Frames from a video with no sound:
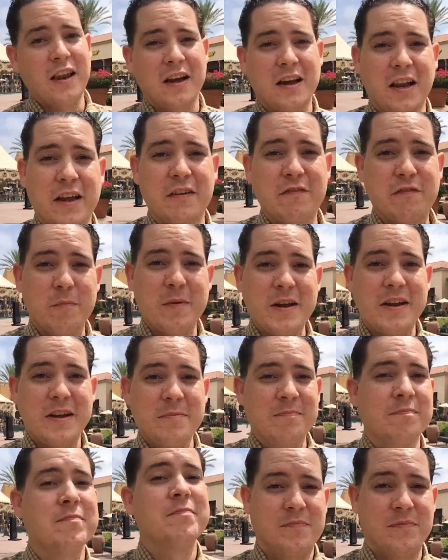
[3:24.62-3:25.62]
Luckily for me,
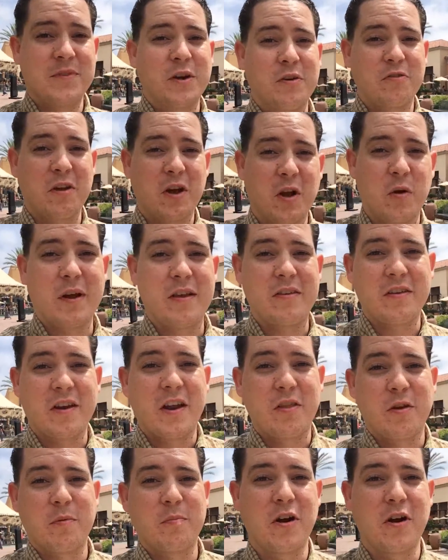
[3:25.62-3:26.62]
there's always another